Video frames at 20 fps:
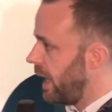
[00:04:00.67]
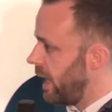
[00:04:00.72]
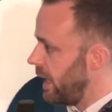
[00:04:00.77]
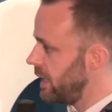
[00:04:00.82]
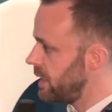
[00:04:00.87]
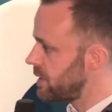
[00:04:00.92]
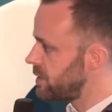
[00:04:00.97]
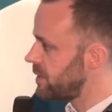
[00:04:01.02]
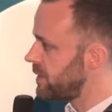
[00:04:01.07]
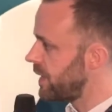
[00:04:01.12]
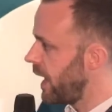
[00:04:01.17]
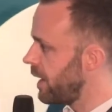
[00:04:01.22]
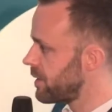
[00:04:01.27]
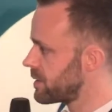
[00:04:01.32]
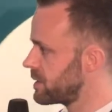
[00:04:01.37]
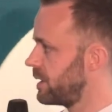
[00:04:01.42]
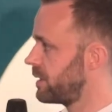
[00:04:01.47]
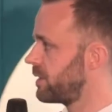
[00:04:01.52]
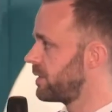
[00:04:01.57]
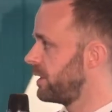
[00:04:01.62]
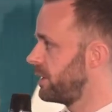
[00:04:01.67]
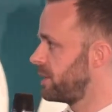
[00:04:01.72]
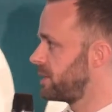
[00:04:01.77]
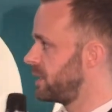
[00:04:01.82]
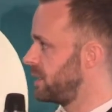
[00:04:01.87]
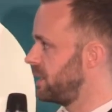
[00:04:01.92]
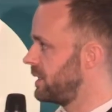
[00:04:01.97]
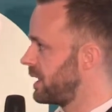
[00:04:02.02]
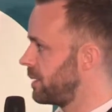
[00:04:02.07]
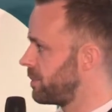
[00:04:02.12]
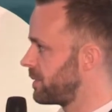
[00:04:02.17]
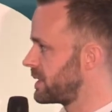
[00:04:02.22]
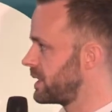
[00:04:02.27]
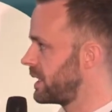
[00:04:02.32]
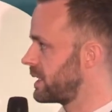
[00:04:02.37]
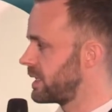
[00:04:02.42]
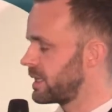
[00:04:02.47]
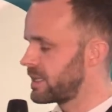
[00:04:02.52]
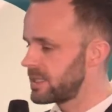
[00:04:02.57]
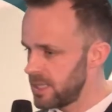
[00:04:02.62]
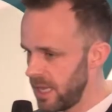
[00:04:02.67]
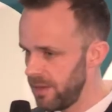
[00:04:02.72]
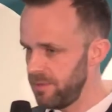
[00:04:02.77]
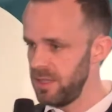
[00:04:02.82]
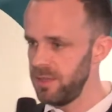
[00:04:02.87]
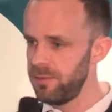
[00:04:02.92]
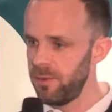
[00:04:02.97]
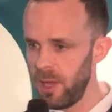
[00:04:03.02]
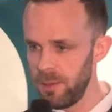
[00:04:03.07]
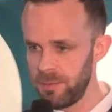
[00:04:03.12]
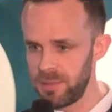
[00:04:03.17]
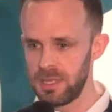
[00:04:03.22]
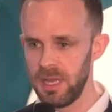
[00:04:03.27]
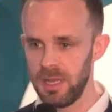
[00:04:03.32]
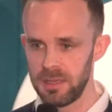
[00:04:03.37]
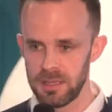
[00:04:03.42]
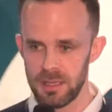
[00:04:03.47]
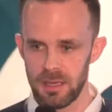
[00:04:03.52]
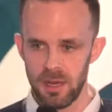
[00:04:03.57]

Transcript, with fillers: In 2030, they predict that 75% of